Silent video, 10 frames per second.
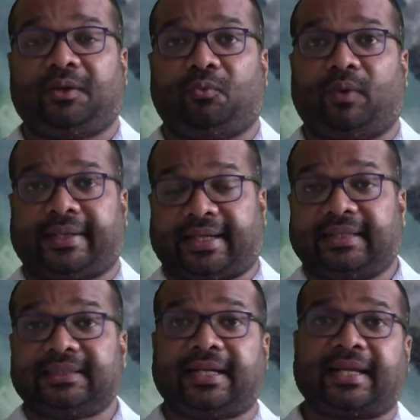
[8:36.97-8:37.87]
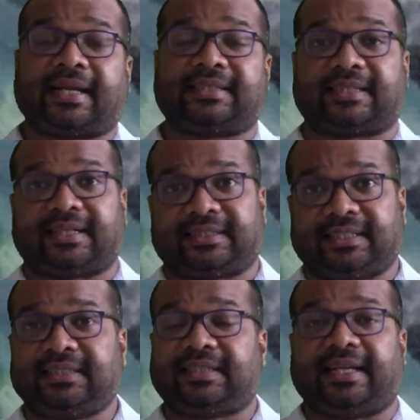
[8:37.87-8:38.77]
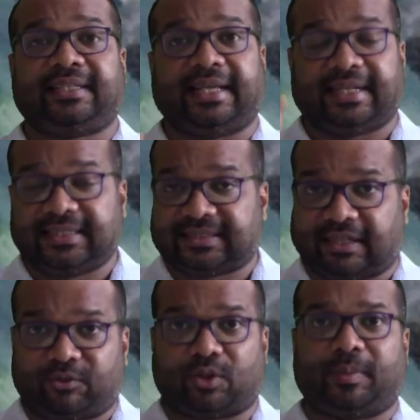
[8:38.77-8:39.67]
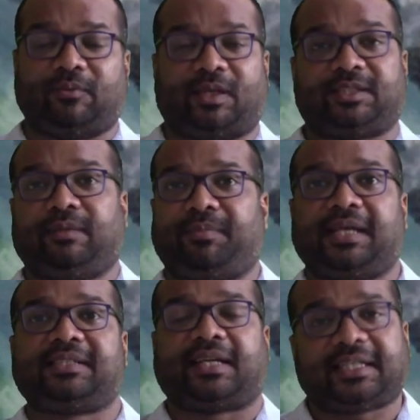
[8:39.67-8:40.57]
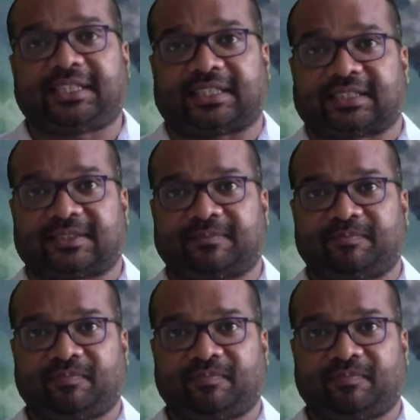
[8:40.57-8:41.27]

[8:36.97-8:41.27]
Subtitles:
were considered as rishis, and they deserve to be worshipped as rishis.